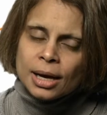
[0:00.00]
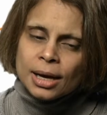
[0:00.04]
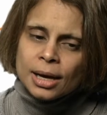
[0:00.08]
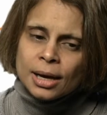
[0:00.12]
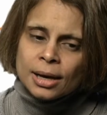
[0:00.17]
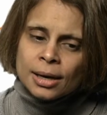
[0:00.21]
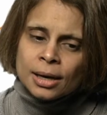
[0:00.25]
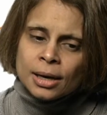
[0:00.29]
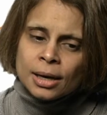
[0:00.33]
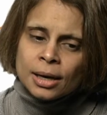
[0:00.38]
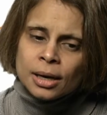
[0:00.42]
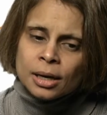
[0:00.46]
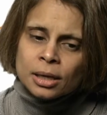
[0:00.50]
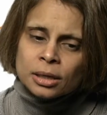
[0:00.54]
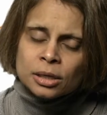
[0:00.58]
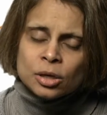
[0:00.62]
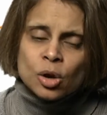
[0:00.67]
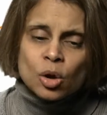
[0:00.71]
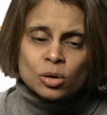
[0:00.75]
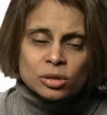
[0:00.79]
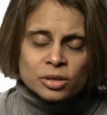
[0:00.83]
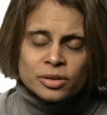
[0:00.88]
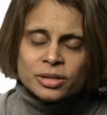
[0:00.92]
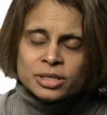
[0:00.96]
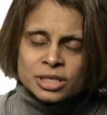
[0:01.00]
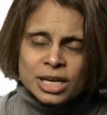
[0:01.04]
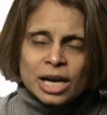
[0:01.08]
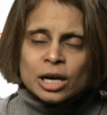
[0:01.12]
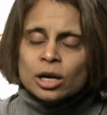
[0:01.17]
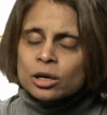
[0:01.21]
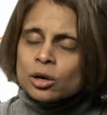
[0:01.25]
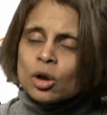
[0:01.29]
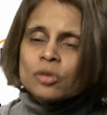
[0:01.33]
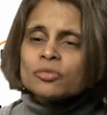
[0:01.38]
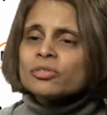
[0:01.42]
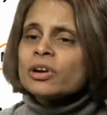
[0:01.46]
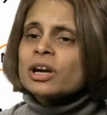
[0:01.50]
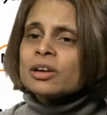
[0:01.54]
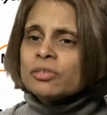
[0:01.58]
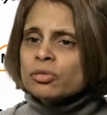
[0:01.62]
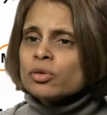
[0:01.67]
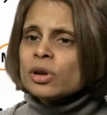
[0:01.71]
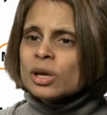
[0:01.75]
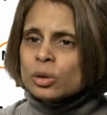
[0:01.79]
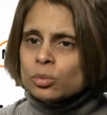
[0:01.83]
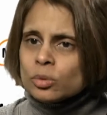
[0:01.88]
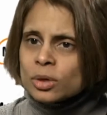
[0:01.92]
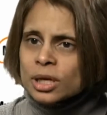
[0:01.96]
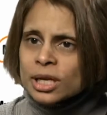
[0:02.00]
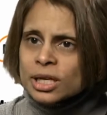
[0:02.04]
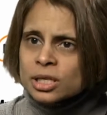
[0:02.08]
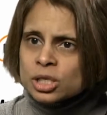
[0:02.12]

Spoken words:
not very frequently.